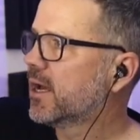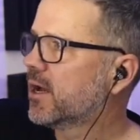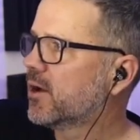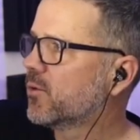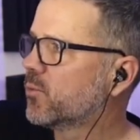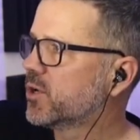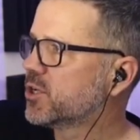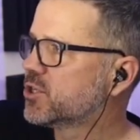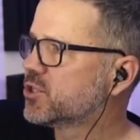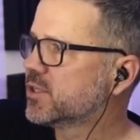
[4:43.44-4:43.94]

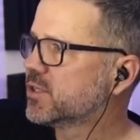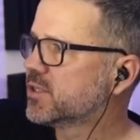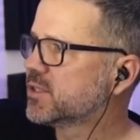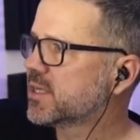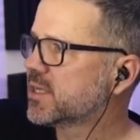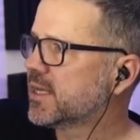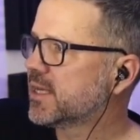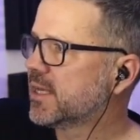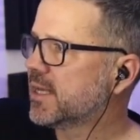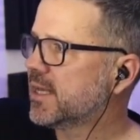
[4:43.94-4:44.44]
which is
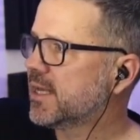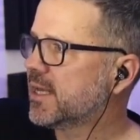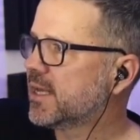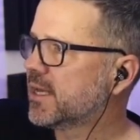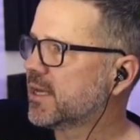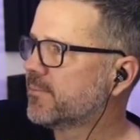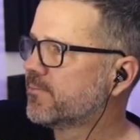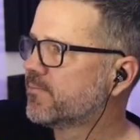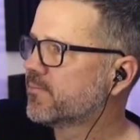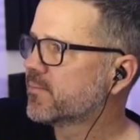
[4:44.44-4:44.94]
in
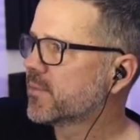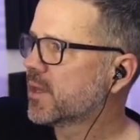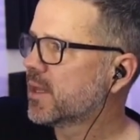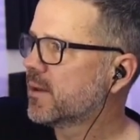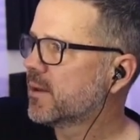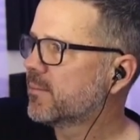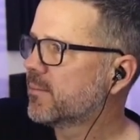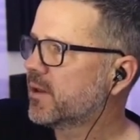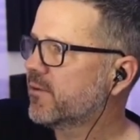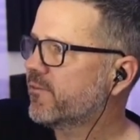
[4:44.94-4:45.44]
here.
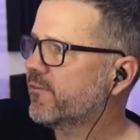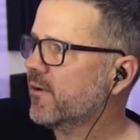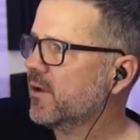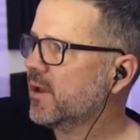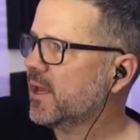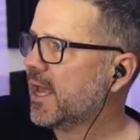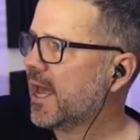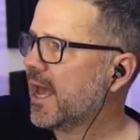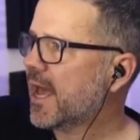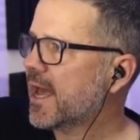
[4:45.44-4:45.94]
But if
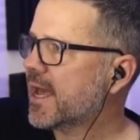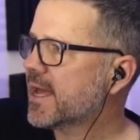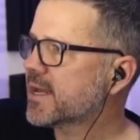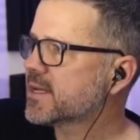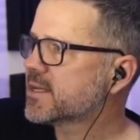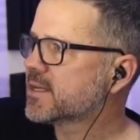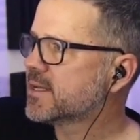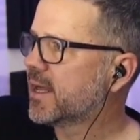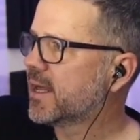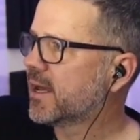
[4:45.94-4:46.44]
I
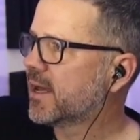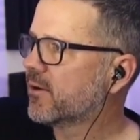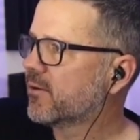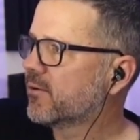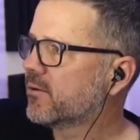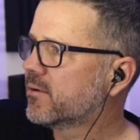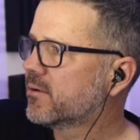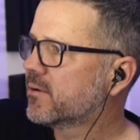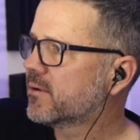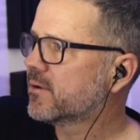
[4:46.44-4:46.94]
add
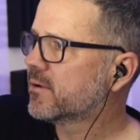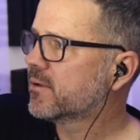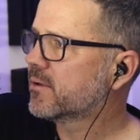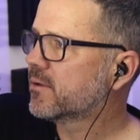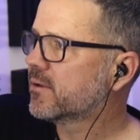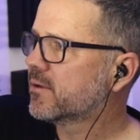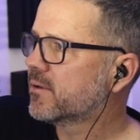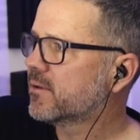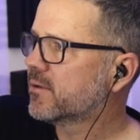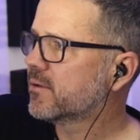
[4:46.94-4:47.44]
now,
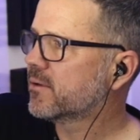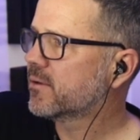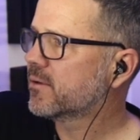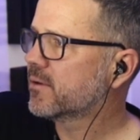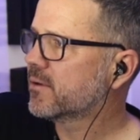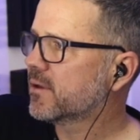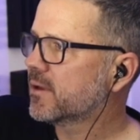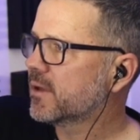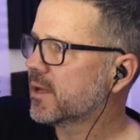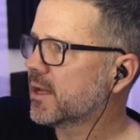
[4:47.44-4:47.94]

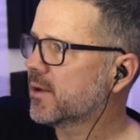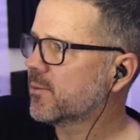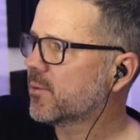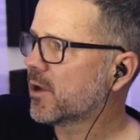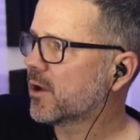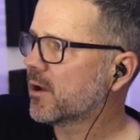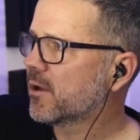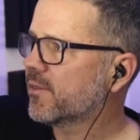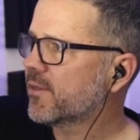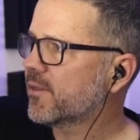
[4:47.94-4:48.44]
here we
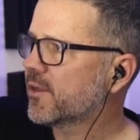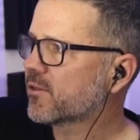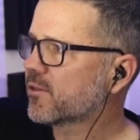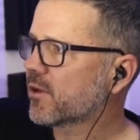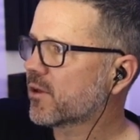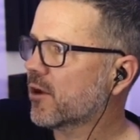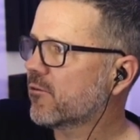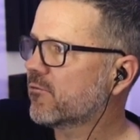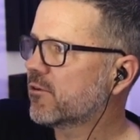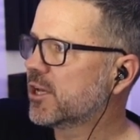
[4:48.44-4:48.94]
are, these are
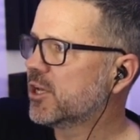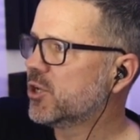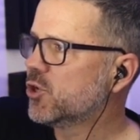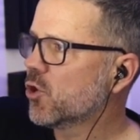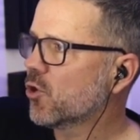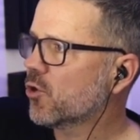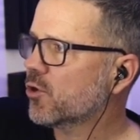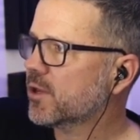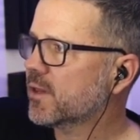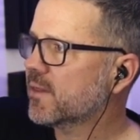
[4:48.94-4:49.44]
currently
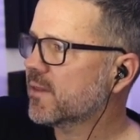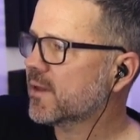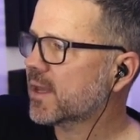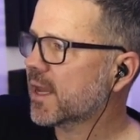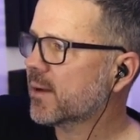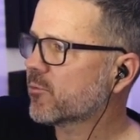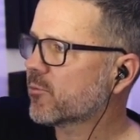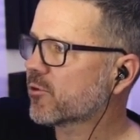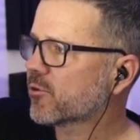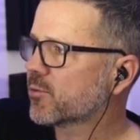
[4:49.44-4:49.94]
not in the
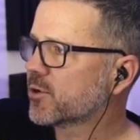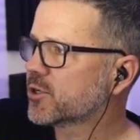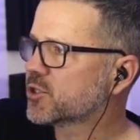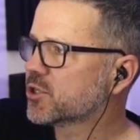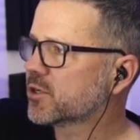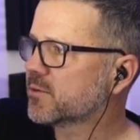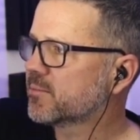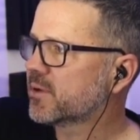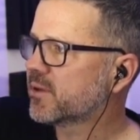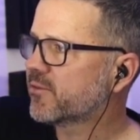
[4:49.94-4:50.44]
camera
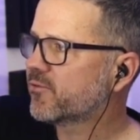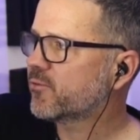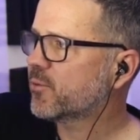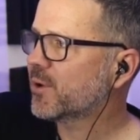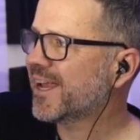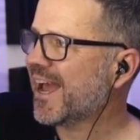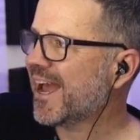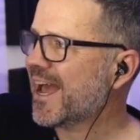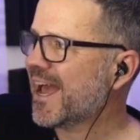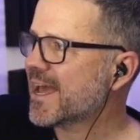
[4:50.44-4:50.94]
switcher, but if
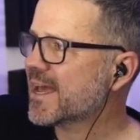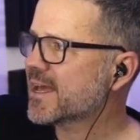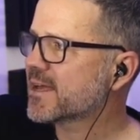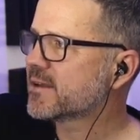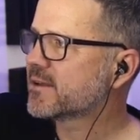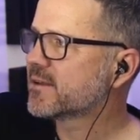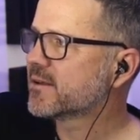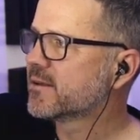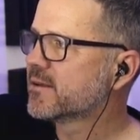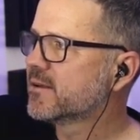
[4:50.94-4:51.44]
we
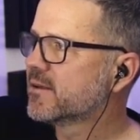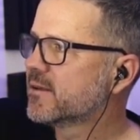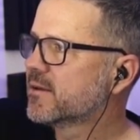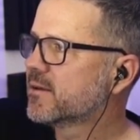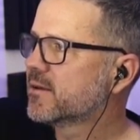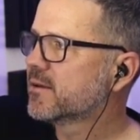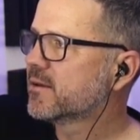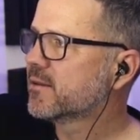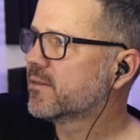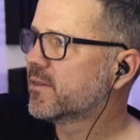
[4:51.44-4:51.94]
add
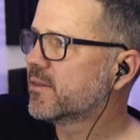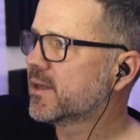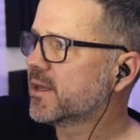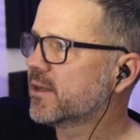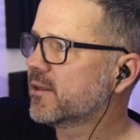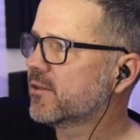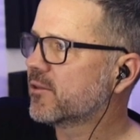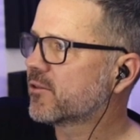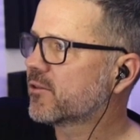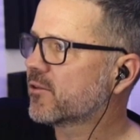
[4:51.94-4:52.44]

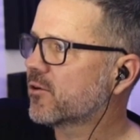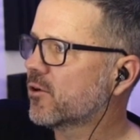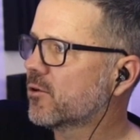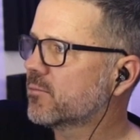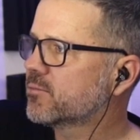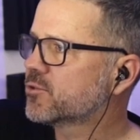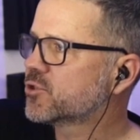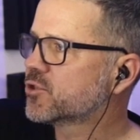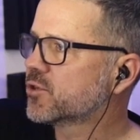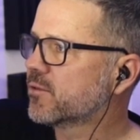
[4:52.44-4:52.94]
these
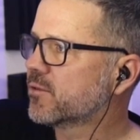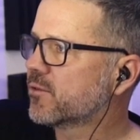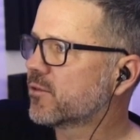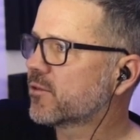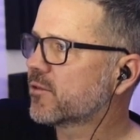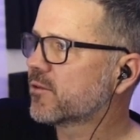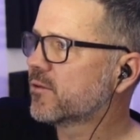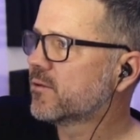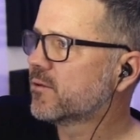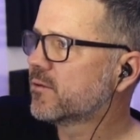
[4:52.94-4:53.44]

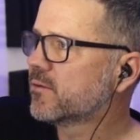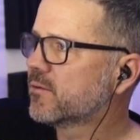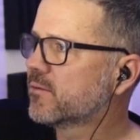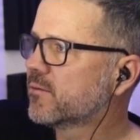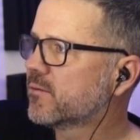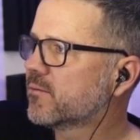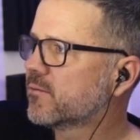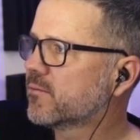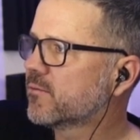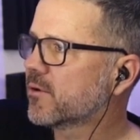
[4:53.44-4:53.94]
options,
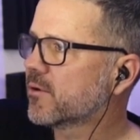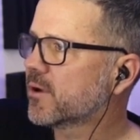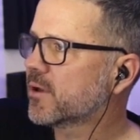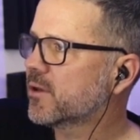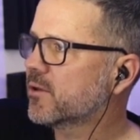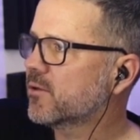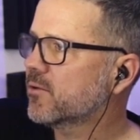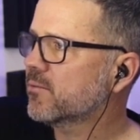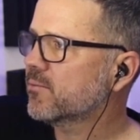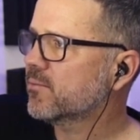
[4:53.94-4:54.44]
right,
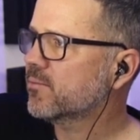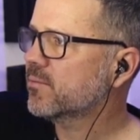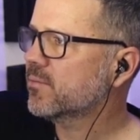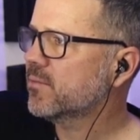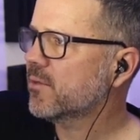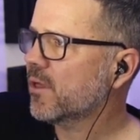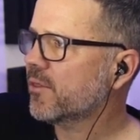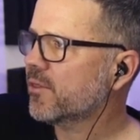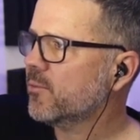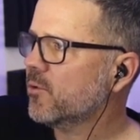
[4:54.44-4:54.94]

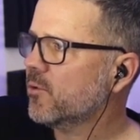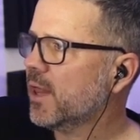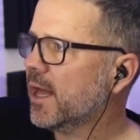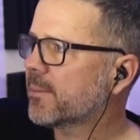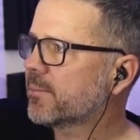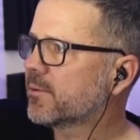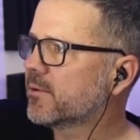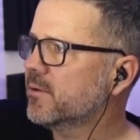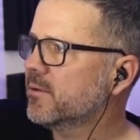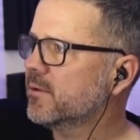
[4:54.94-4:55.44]
nothing will
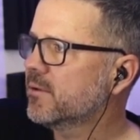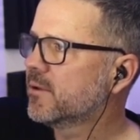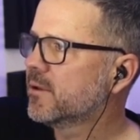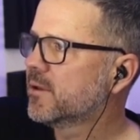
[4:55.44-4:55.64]
happen,